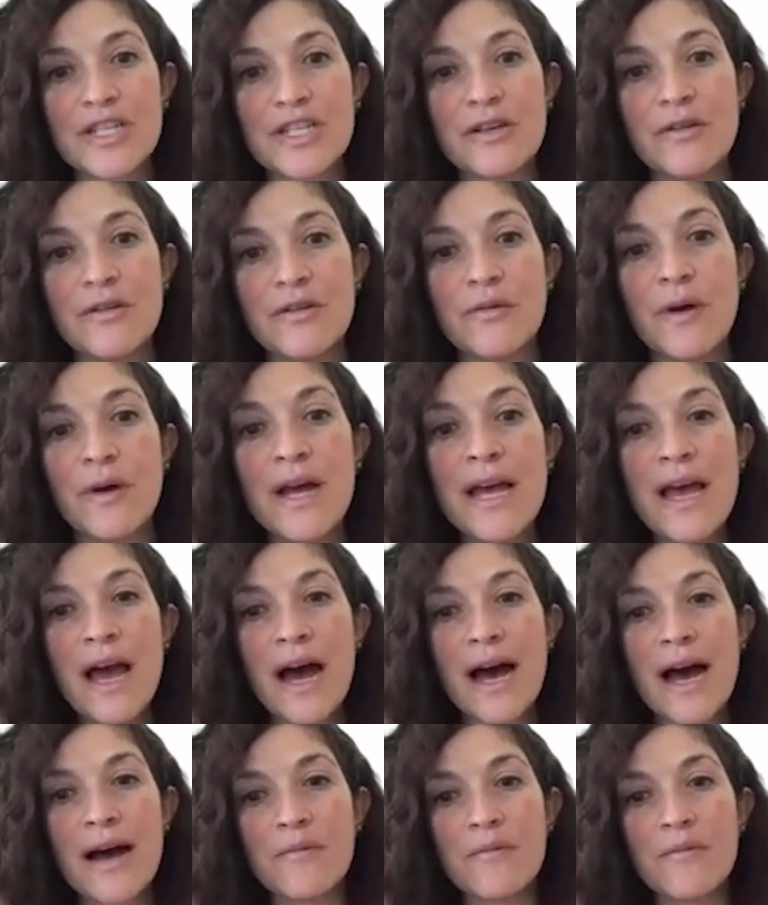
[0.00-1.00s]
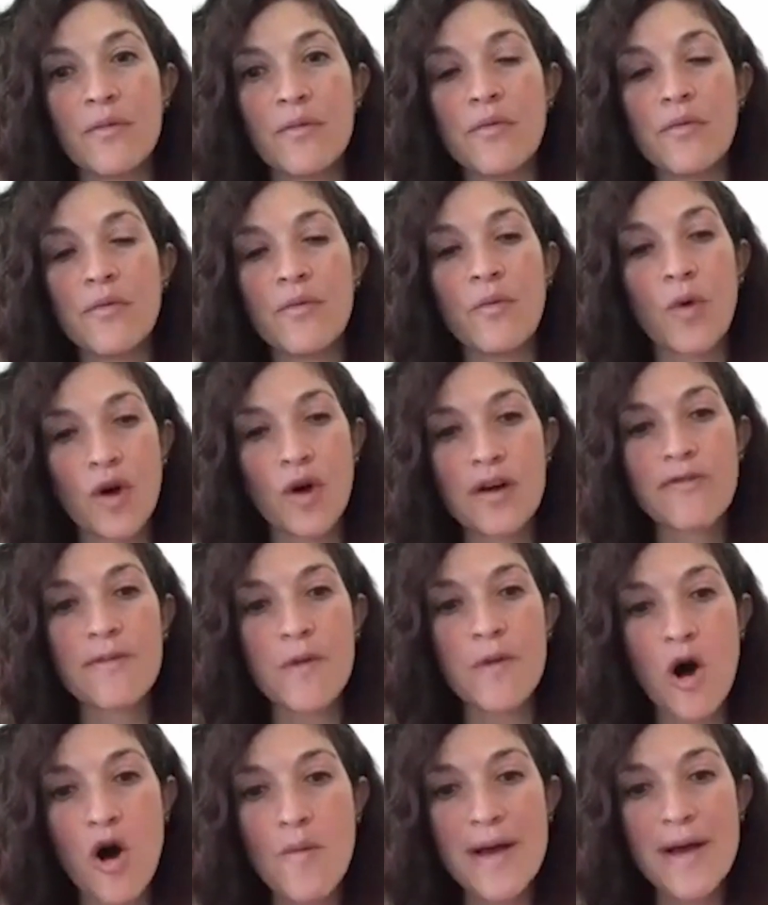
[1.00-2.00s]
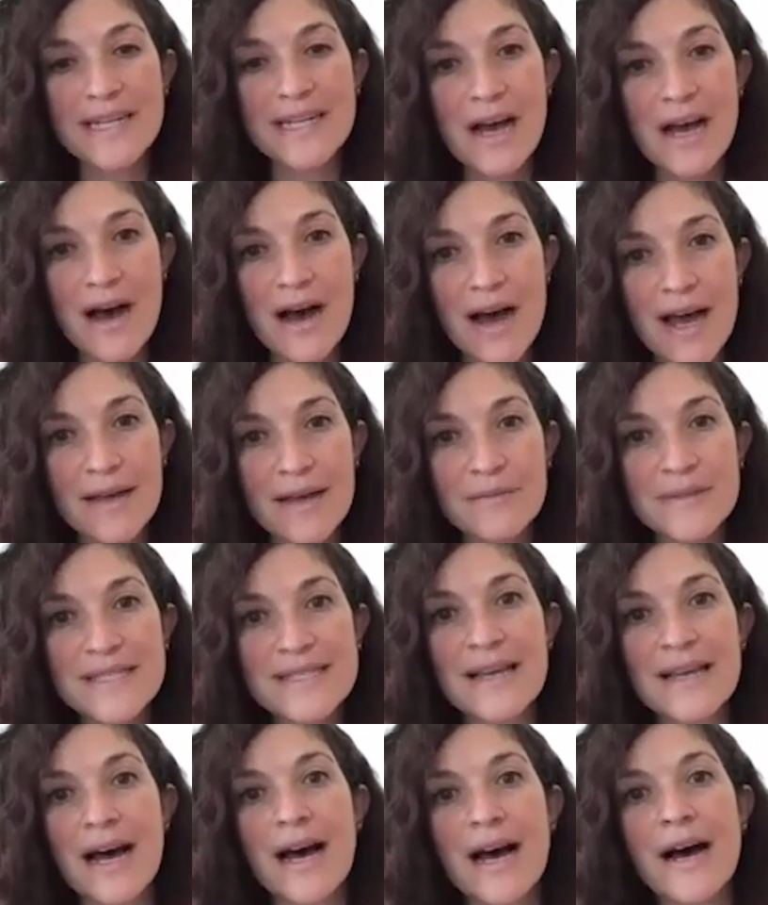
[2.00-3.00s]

to work from home at times,